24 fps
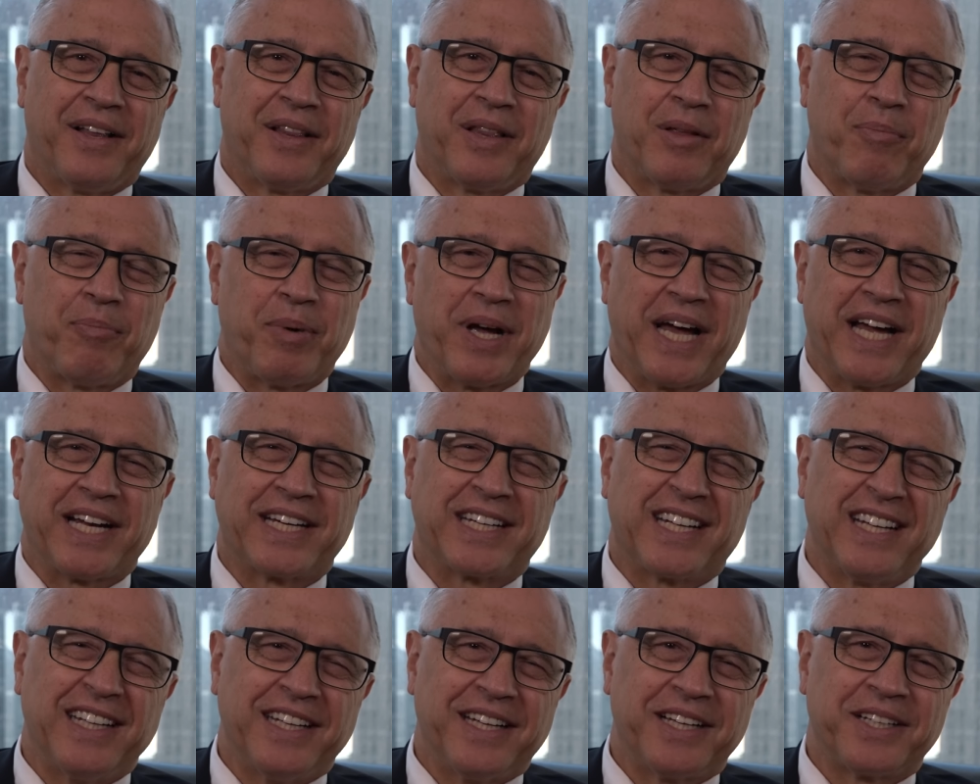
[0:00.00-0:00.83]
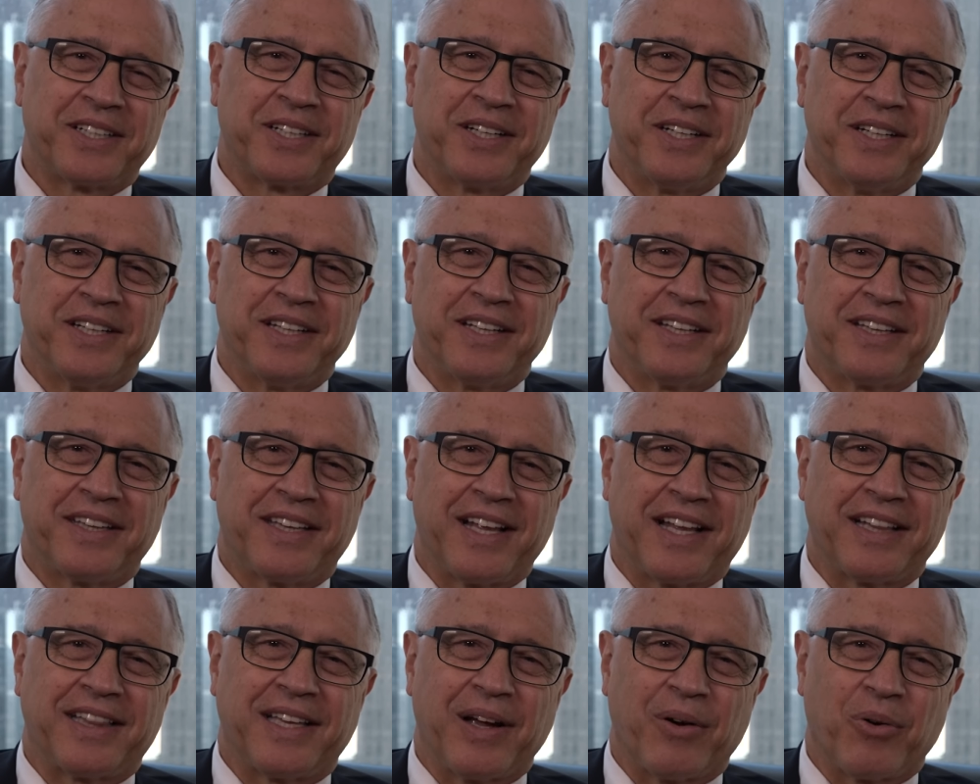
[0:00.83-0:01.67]
the bad condition
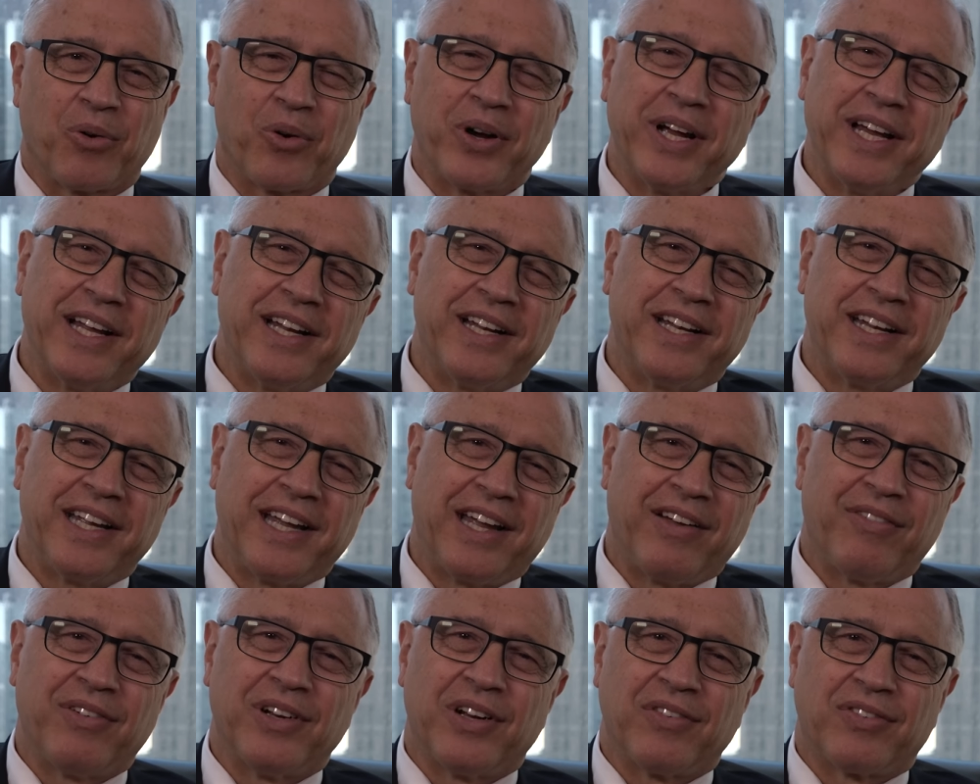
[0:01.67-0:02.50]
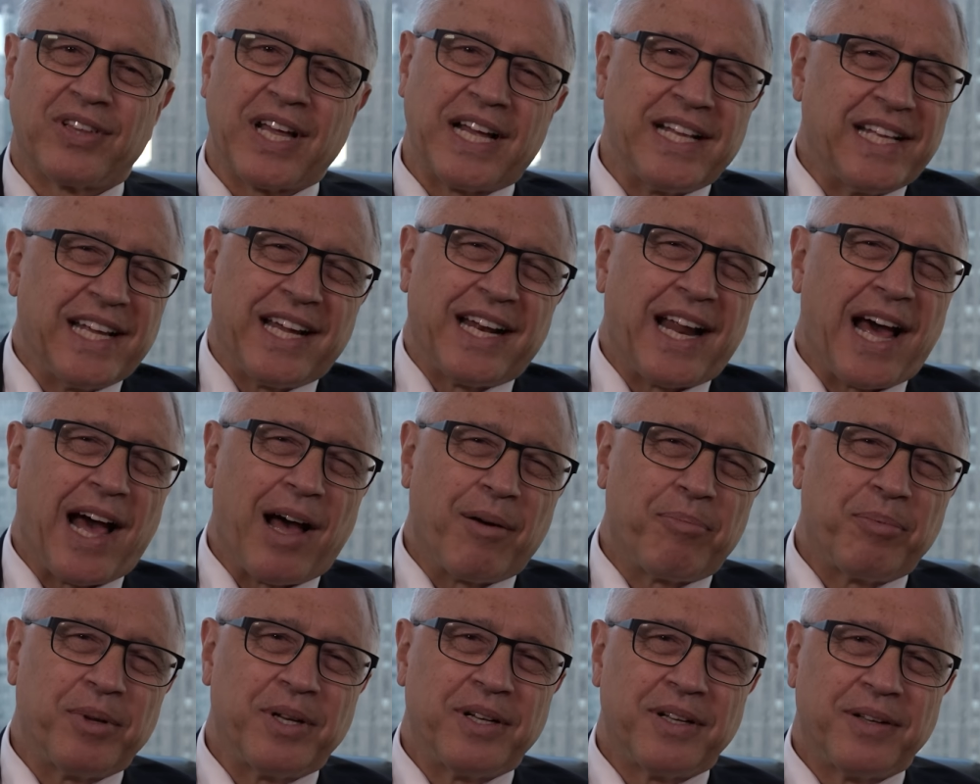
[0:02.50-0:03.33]
that they were in, even if they did
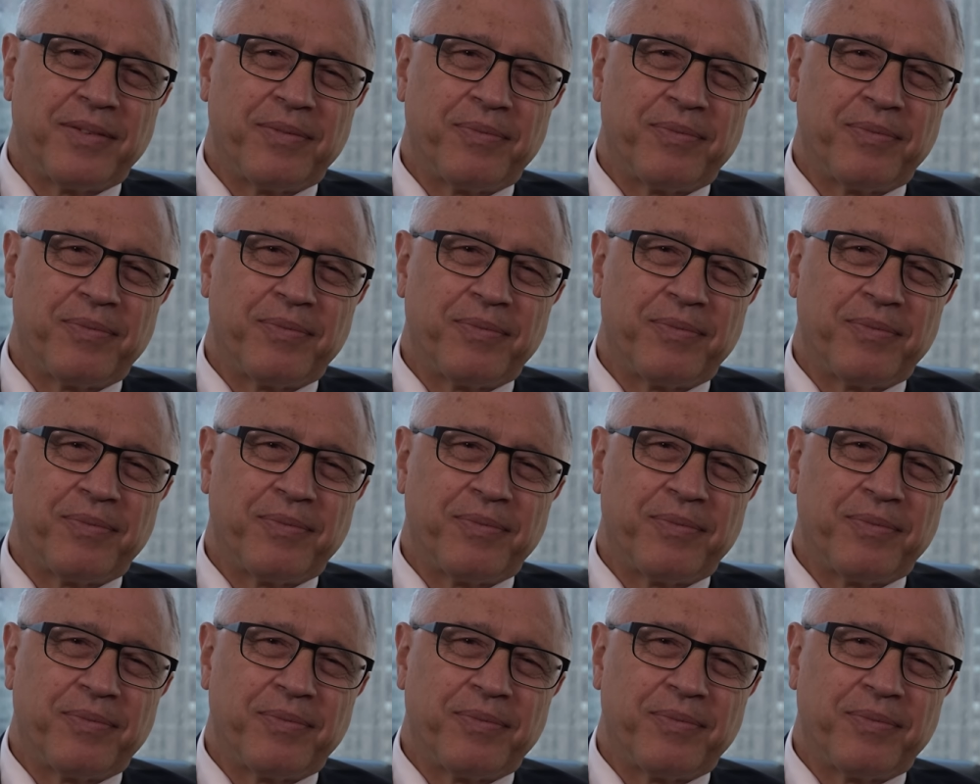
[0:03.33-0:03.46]
happen.